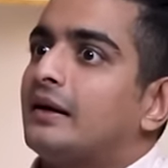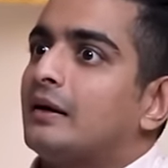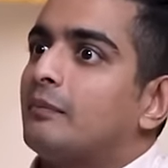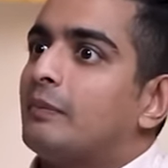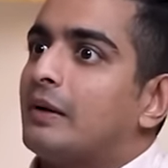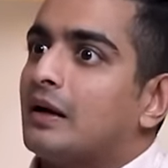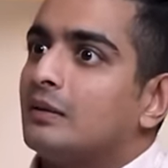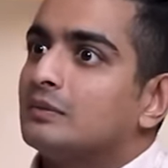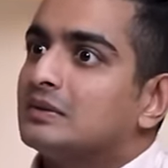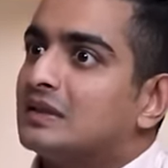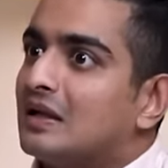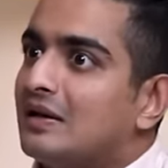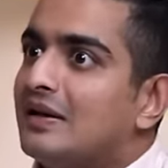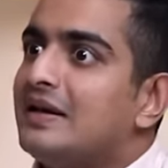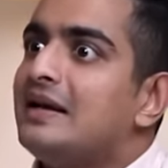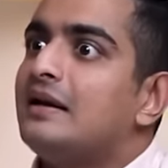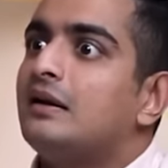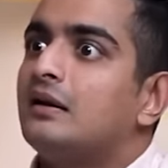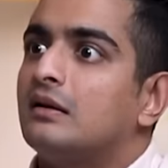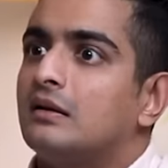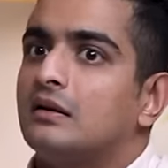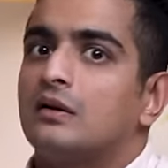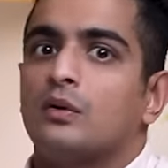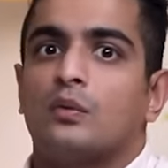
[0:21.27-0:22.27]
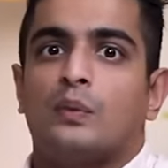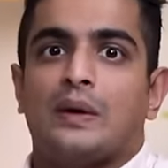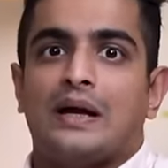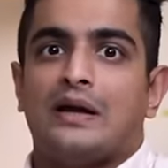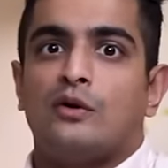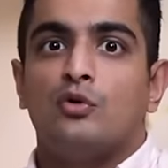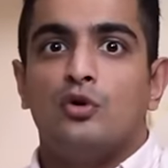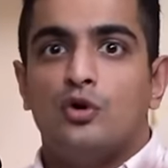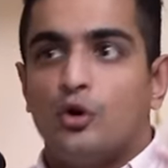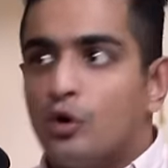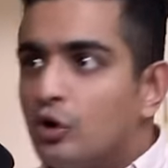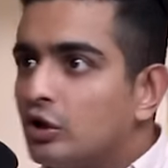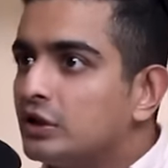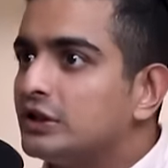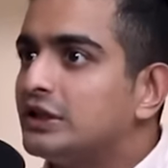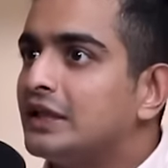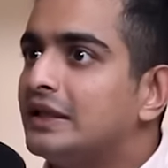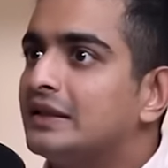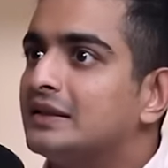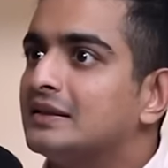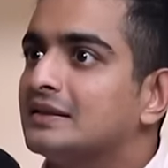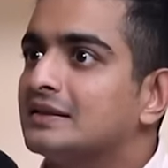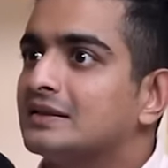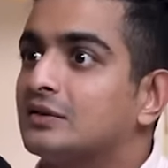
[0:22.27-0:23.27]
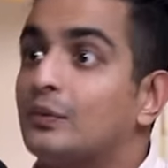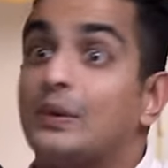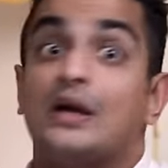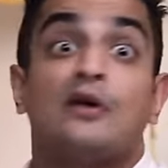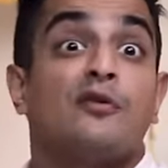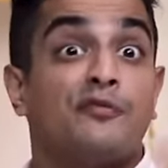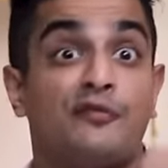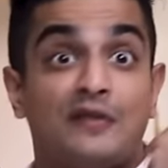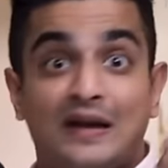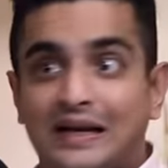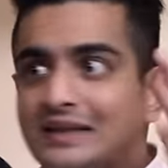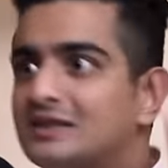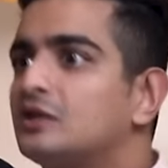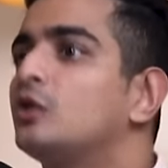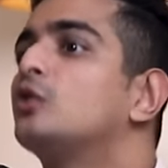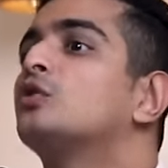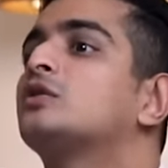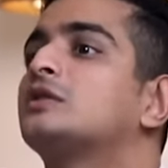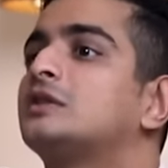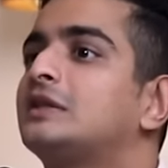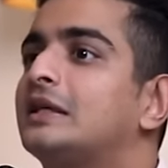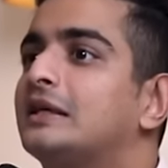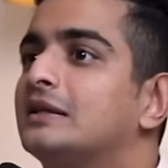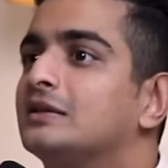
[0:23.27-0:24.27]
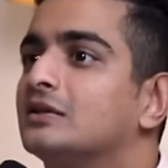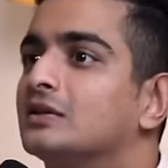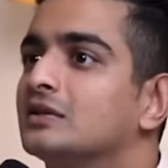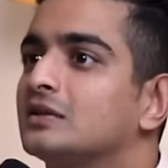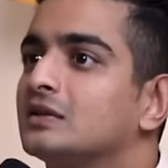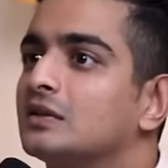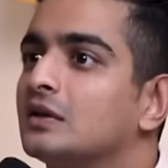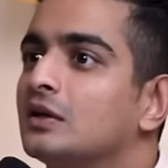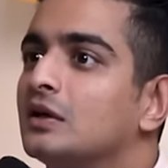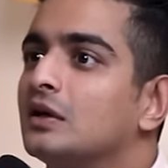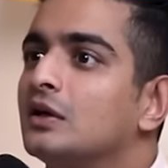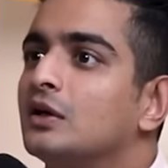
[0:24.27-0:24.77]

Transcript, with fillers: It becomes lean. The way you look changes. The way your face looks changes.